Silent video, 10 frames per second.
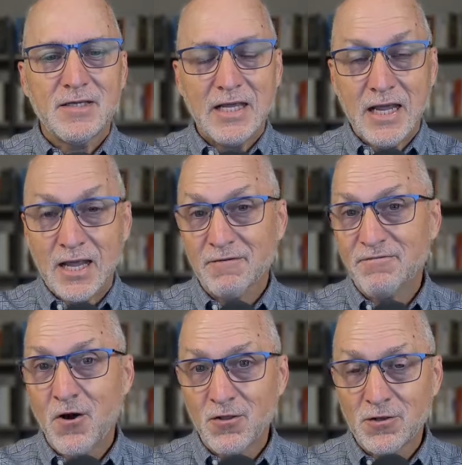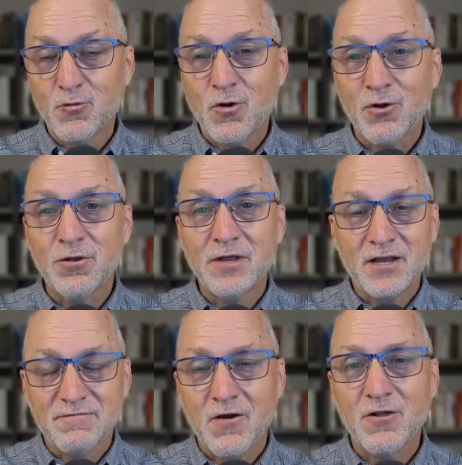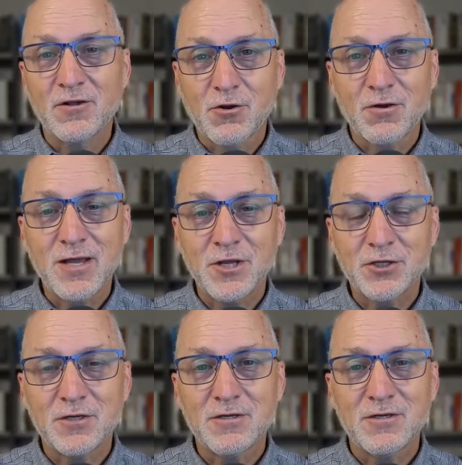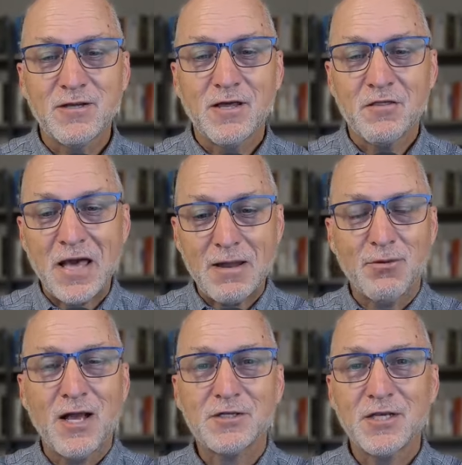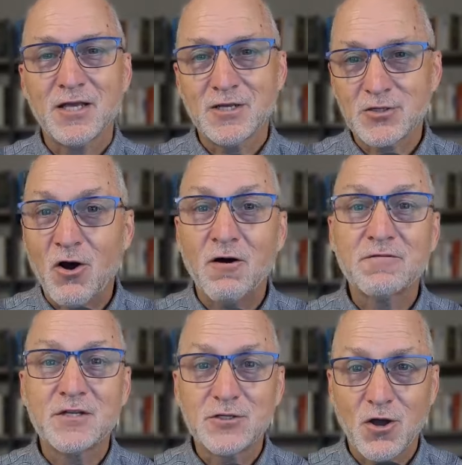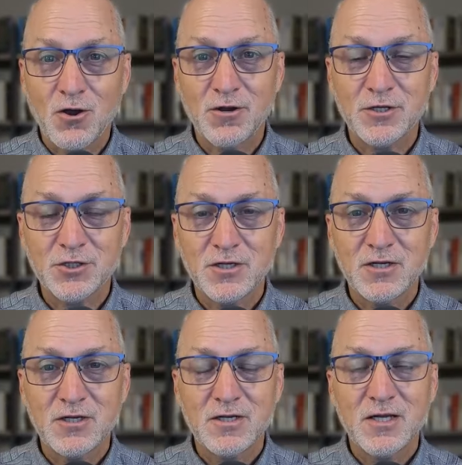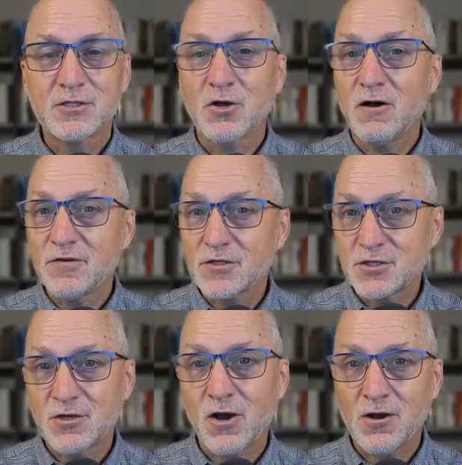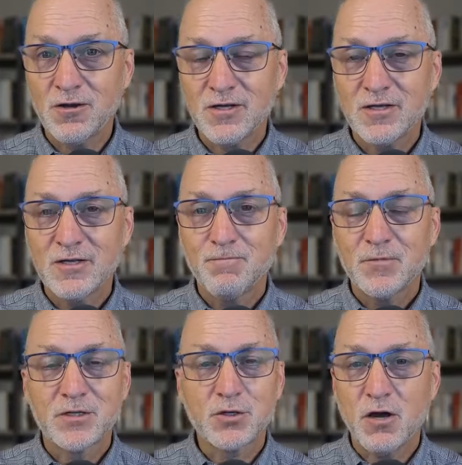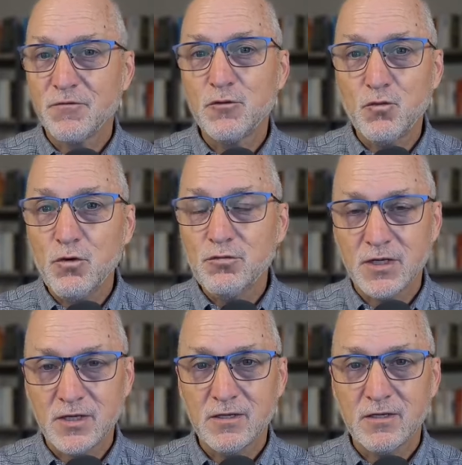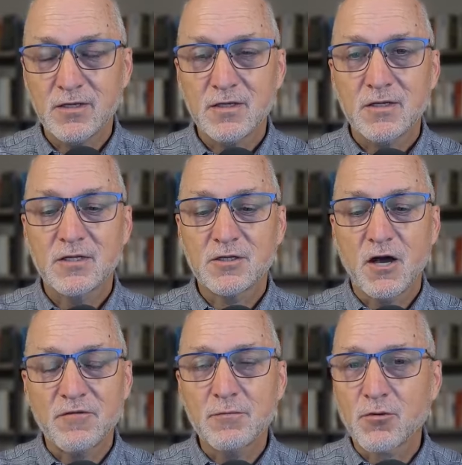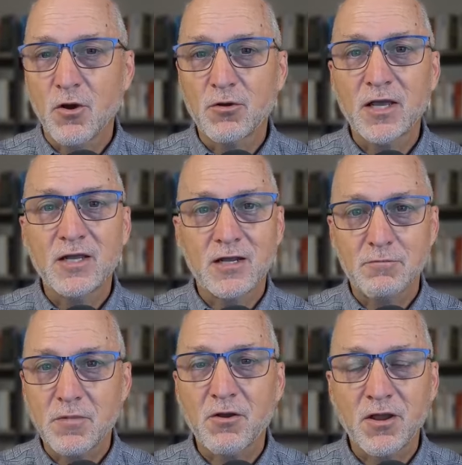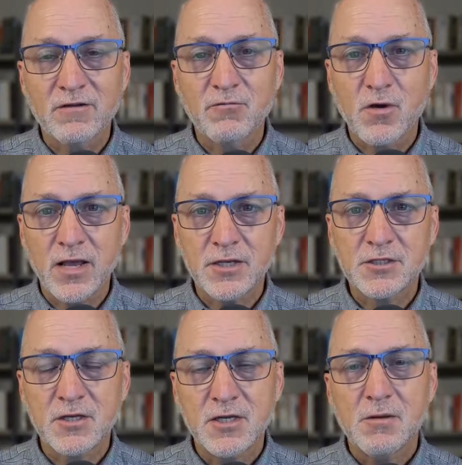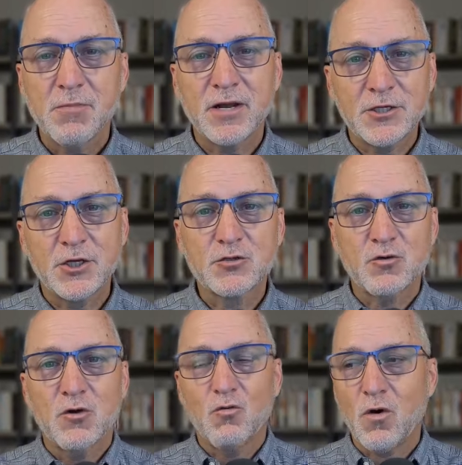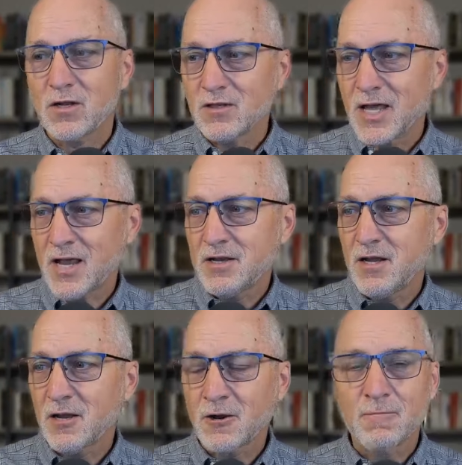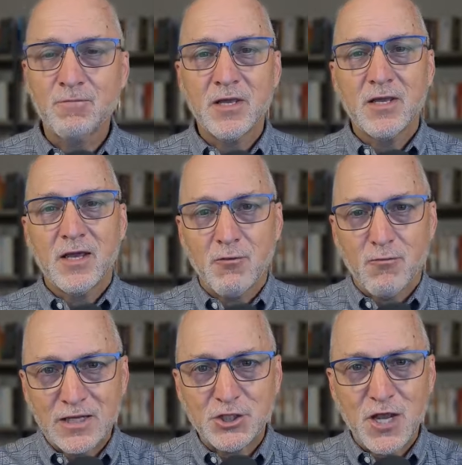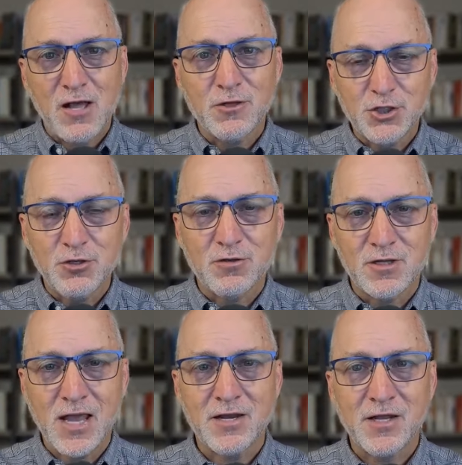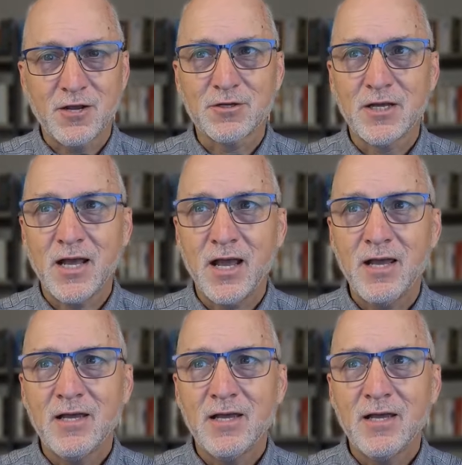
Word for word: in a fallen world, in a fallen creation, that blessing is often tarnished. It's often scarred. It's often wounded. It's often broken in a myriad of ways. But I just want to land here and want to challenge you to land here today.